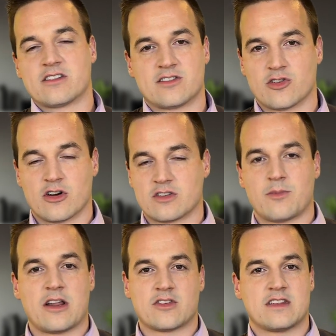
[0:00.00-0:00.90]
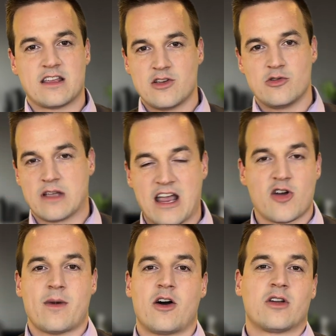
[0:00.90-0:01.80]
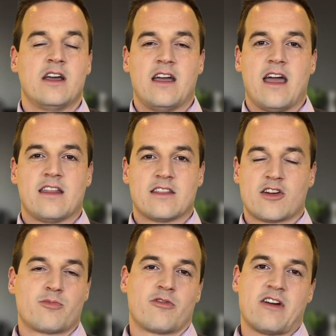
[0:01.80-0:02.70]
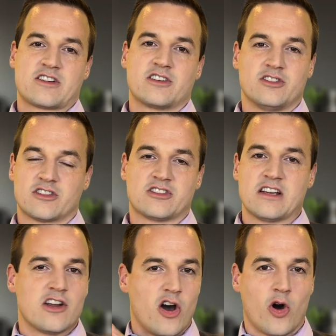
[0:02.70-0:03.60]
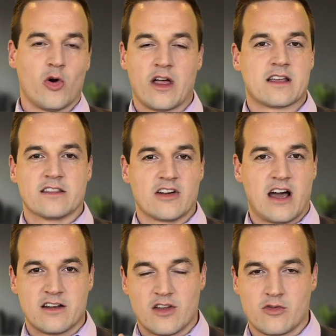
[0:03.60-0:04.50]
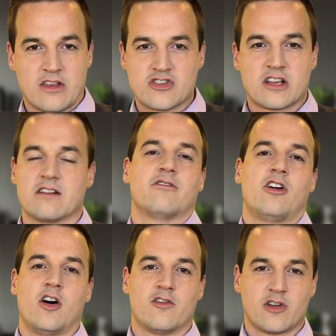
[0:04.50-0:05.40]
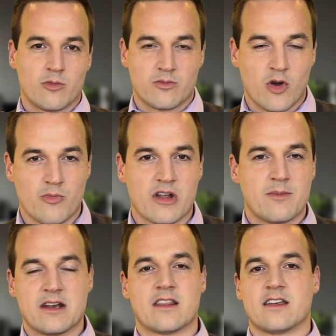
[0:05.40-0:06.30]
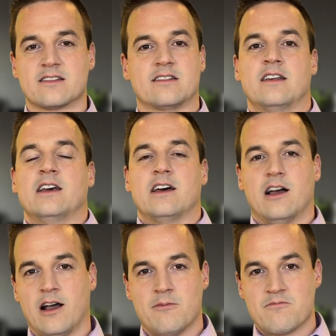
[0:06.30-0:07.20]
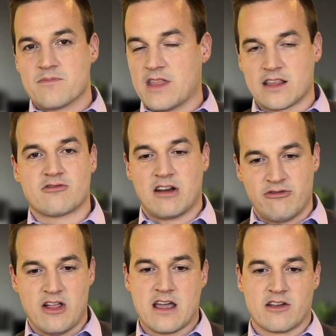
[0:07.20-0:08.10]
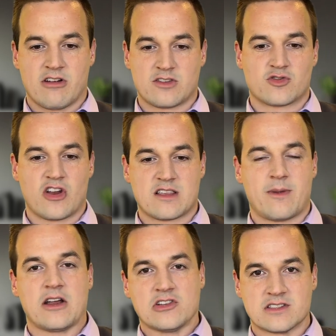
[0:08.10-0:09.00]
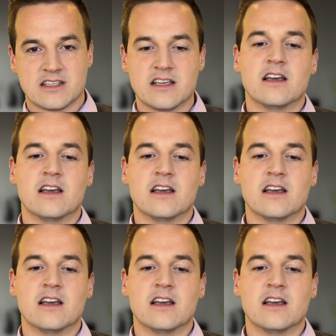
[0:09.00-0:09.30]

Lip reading: or someone else that you care about, and their professionals are saying no, like they're not, they shouldn't get involved. Don't bring them into this. That's a red flag, right? So transparency